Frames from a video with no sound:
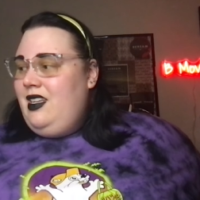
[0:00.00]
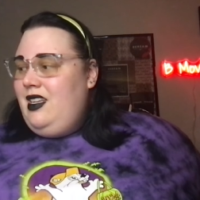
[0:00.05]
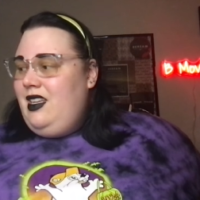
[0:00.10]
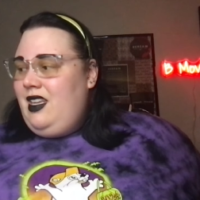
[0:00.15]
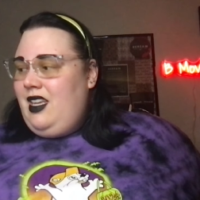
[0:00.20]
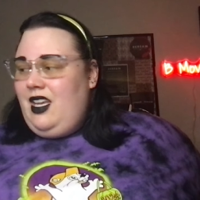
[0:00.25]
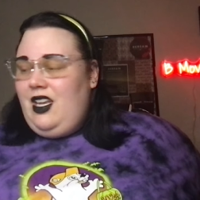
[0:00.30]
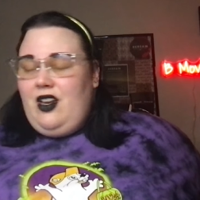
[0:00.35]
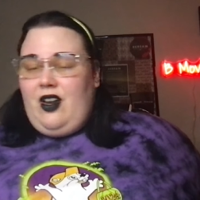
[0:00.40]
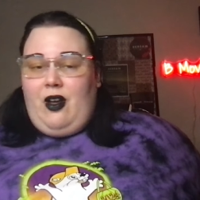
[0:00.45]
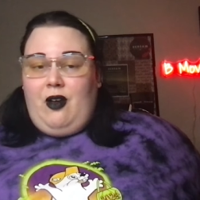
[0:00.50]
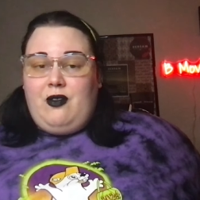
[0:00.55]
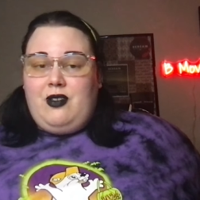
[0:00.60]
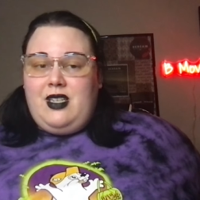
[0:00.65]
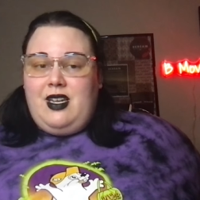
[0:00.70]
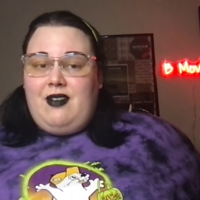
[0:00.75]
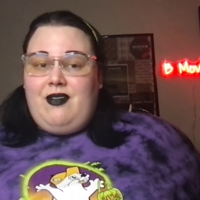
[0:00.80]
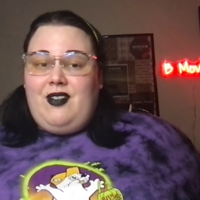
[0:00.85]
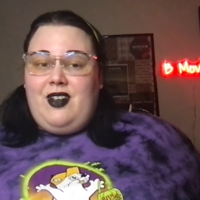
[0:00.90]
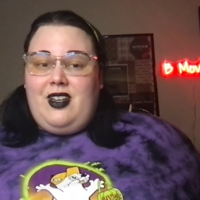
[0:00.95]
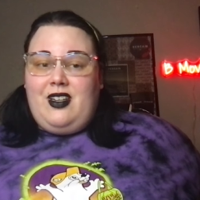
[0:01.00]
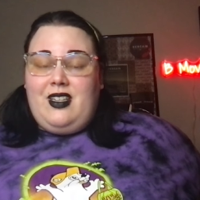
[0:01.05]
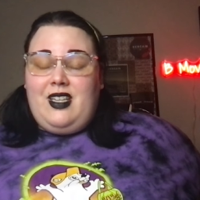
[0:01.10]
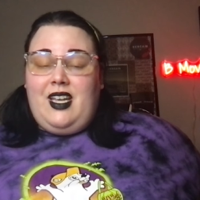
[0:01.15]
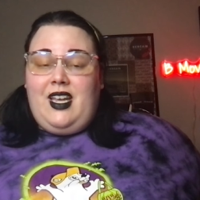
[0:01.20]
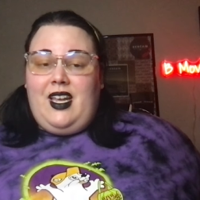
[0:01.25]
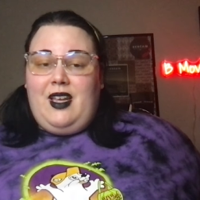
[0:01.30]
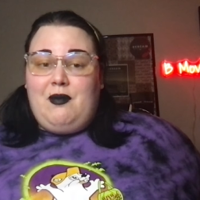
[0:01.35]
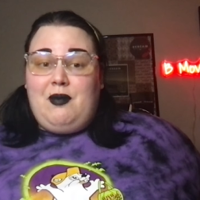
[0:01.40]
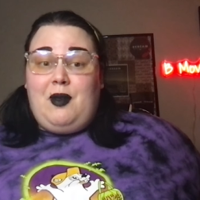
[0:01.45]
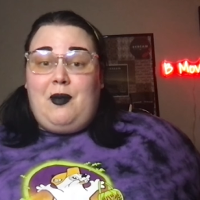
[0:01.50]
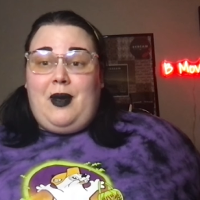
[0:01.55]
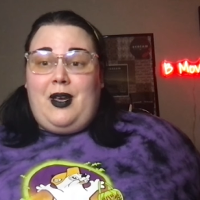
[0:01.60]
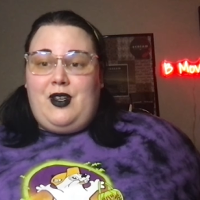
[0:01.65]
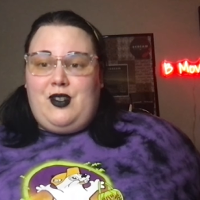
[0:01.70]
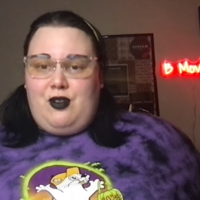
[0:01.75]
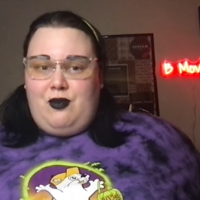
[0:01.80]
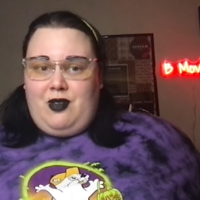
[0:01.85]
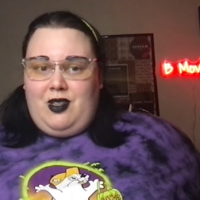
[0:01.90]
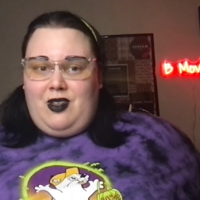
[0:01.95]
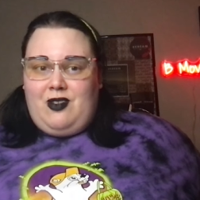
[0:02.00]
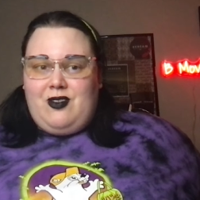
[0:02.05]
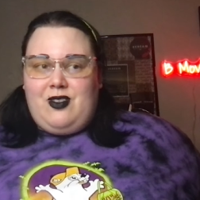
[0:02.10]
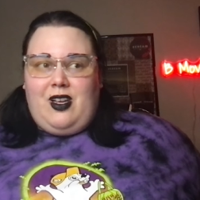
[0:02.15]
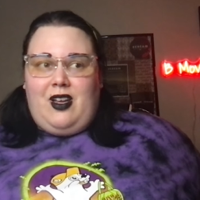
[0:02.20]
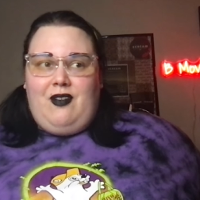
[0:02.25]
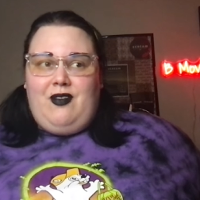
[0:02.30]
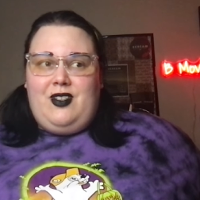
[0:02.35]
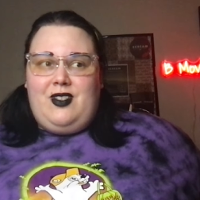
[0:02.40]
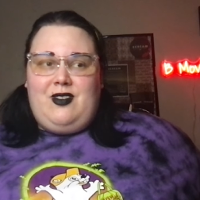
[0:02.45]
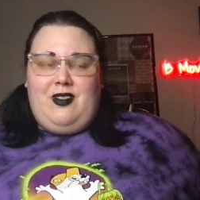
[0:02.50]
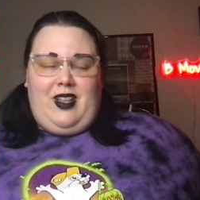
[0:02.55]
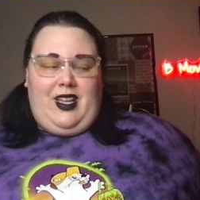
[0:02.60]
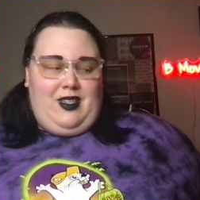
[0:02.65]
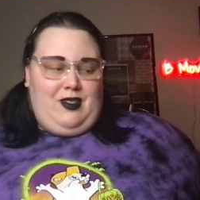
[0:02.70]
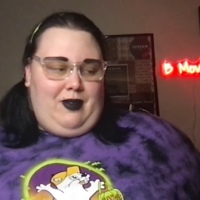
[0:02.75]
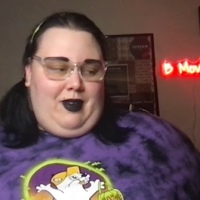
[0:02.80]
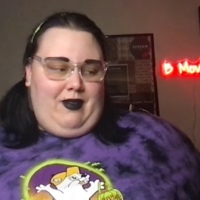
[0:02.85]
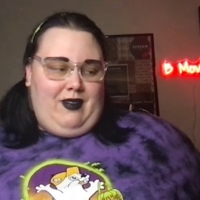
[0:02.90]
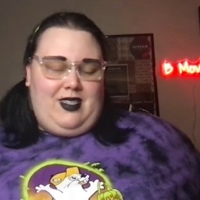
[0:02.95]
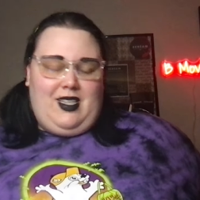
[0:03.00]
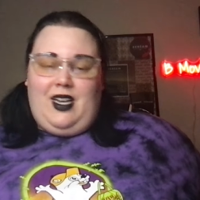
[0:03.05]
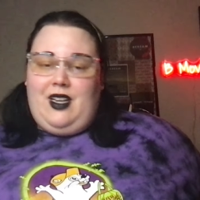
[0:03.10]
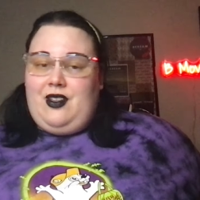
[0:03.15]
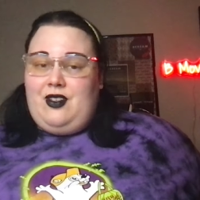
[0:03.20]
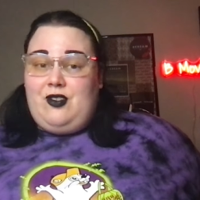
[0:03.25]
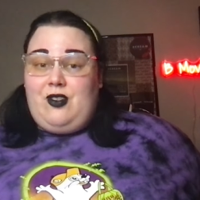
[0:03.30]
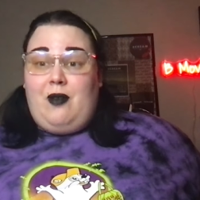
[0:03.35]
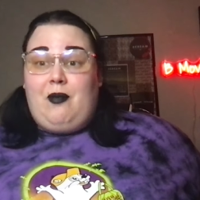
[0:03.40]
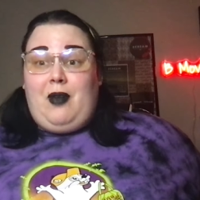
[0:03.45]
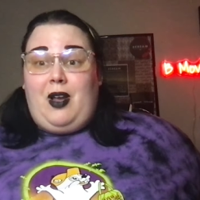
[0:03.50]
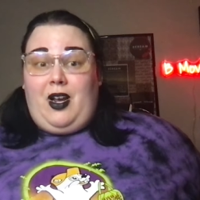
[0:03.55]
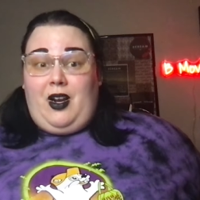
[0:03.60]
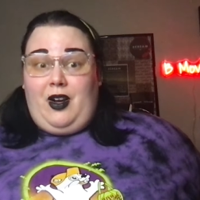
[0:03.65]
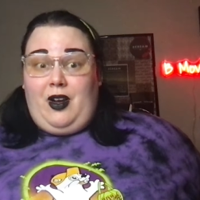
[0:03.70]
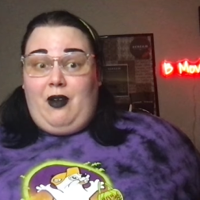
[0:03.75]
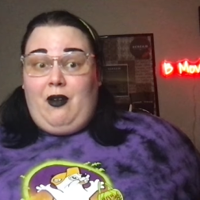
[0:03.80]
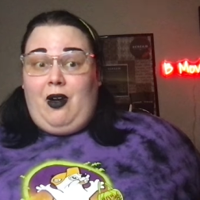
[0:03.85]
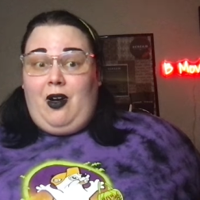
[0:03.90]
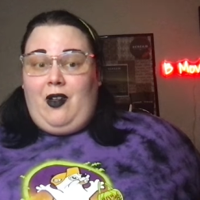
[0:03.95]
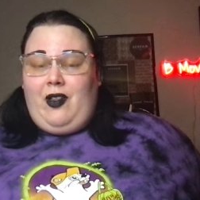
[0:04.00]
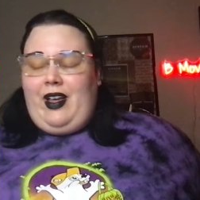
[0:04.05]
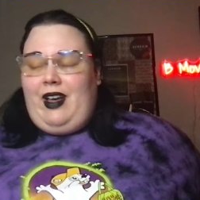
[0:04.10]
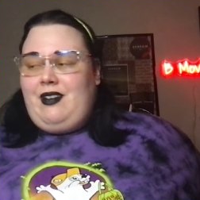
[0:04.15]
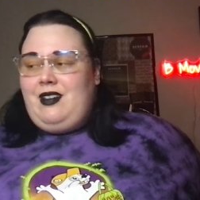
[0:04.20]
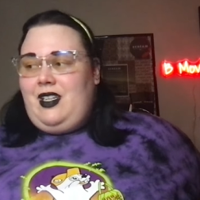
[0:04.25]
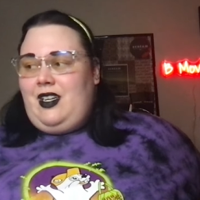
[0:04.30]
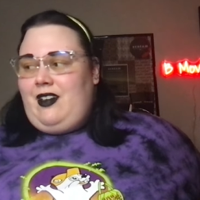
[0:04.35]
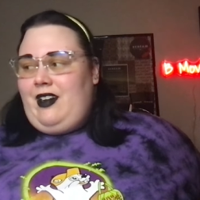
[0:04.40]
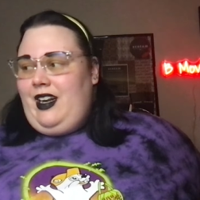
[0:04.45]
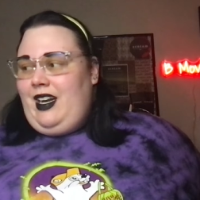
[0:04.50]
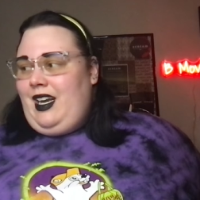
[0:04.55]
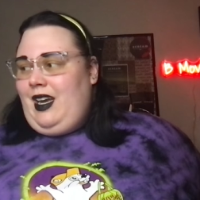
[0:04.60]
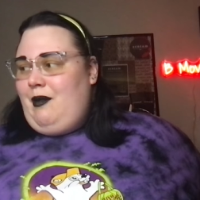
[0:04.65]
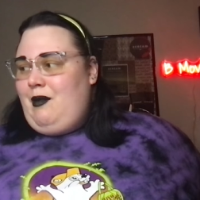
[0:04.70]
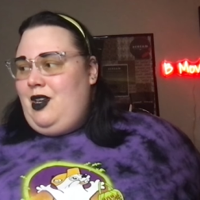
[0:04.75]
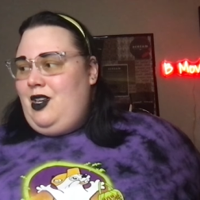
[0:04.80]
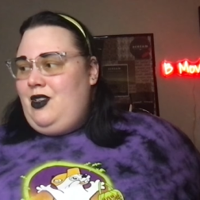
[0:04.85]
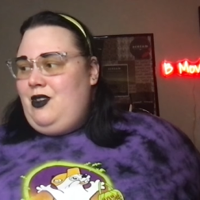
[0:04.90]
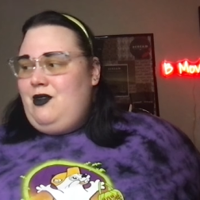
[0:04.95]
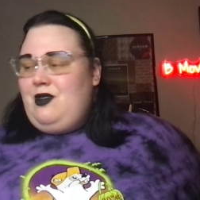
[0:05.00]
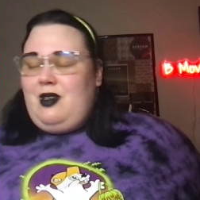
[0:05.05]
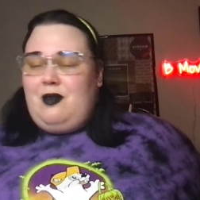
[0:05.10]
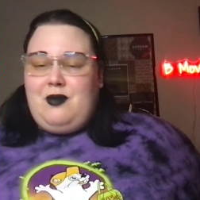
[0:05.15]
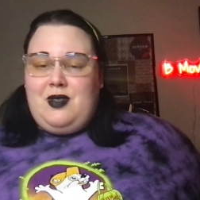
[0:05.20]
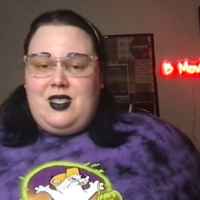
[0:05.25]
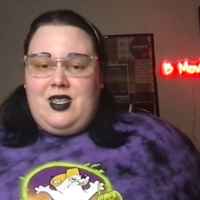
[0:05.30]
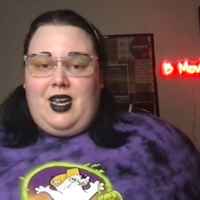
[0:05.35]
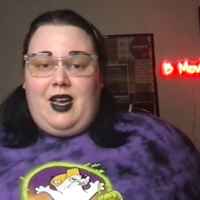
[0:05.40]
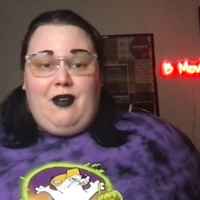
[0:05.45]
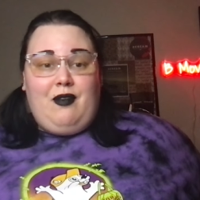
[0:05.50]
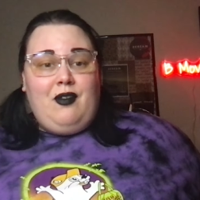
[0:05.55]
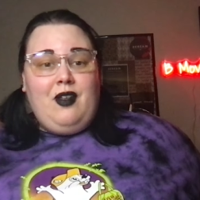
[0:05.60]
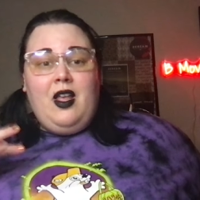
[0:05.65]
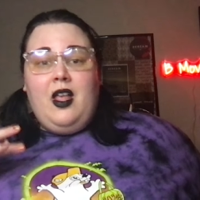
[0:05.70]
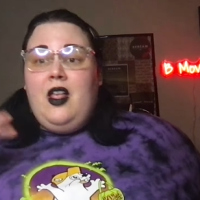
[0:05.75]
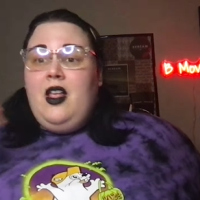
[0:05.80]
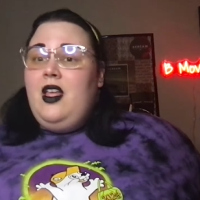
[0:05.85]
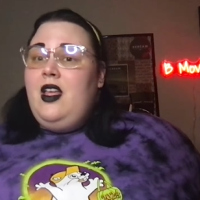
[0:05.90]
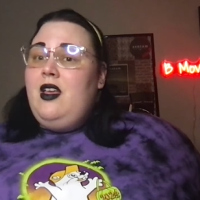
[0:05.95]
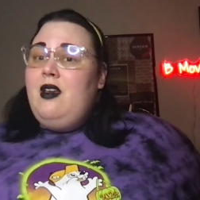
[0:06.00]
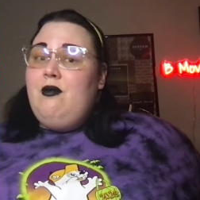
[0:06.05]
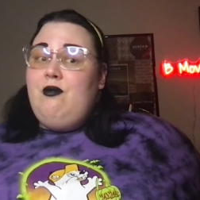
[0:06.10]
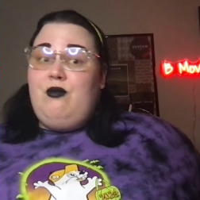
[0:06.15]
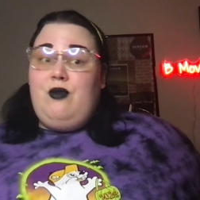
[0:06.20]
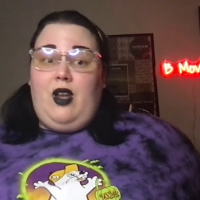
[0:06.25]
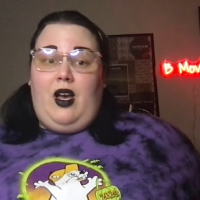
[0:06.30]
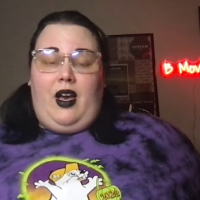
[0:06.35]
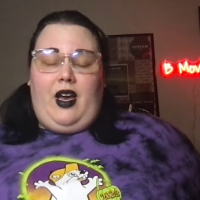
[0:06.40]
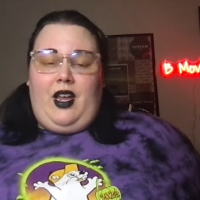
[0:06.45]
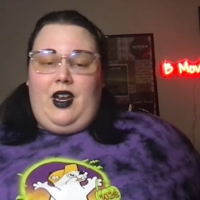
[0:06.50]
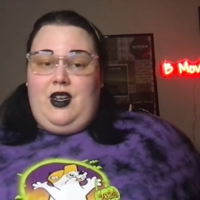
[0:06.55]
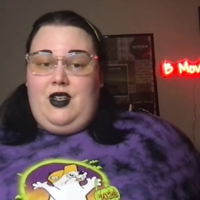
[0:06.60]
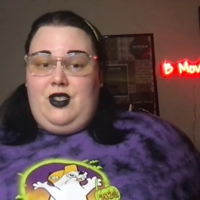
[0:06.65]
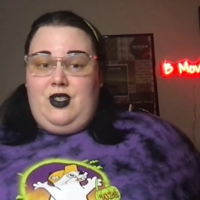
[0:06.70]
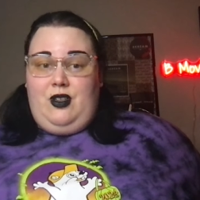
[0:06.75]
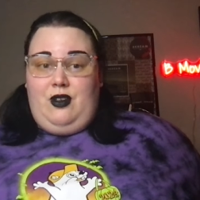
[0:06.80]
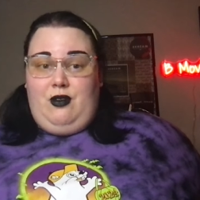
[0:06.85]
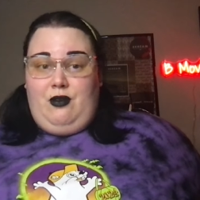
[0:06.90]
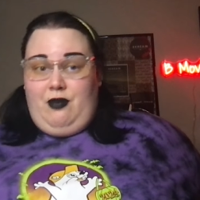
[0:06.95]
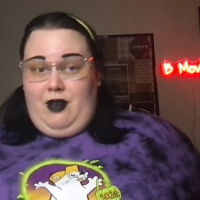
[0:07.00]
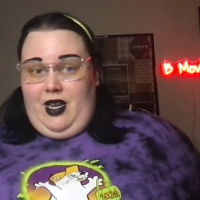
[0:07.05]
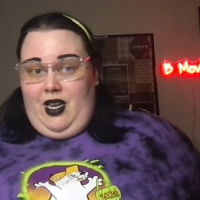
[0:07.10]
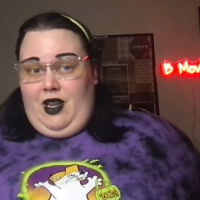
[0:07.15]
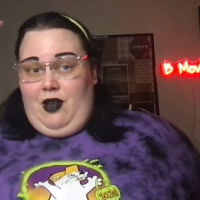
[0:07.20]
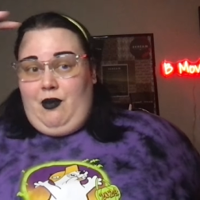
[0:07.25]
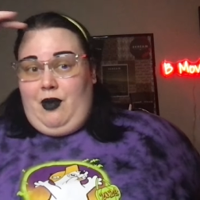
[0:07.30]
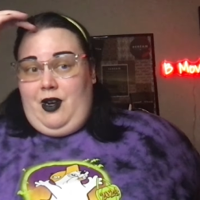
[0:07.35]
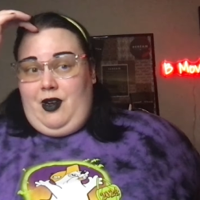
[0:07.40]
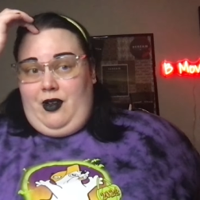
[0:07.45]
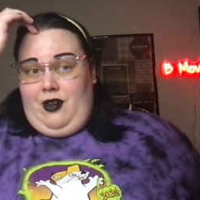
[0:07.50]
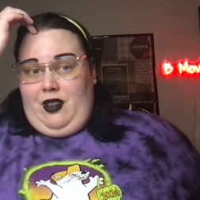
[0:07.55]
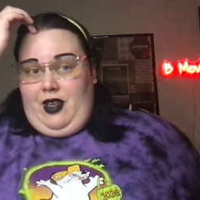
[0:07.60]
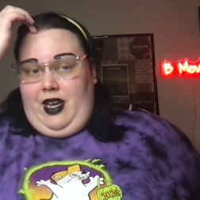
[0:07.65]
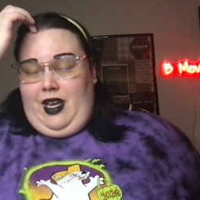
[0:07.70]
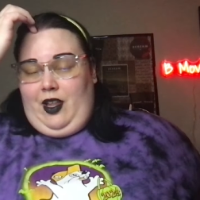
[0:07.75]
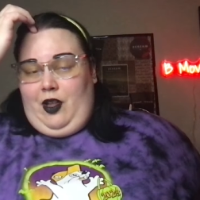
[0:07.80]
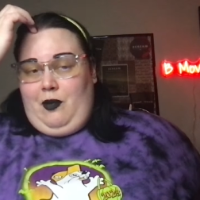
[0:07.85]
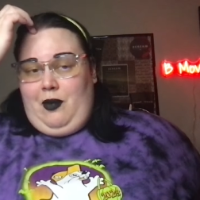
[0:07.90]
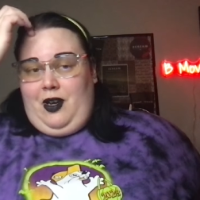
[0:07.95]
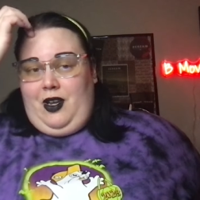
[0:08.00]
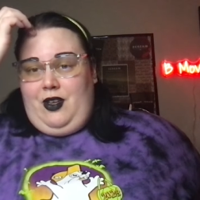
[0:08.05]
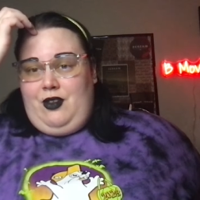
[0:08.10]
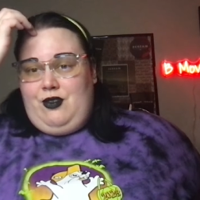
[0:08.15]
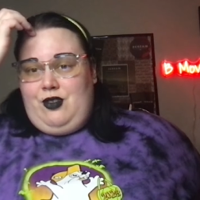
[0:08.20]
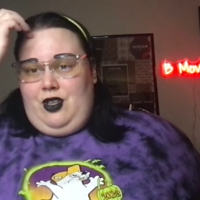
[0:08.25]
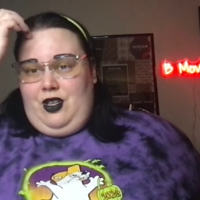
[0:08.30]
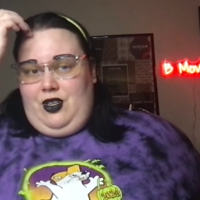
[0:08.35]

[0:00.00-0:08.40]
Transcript: you know, definitely be patient with yourself. And so that's why I've decided this year I'm not going to go all out decorating. I'm going to do some stuff. I'm not going to do anywhere near the caliber I usually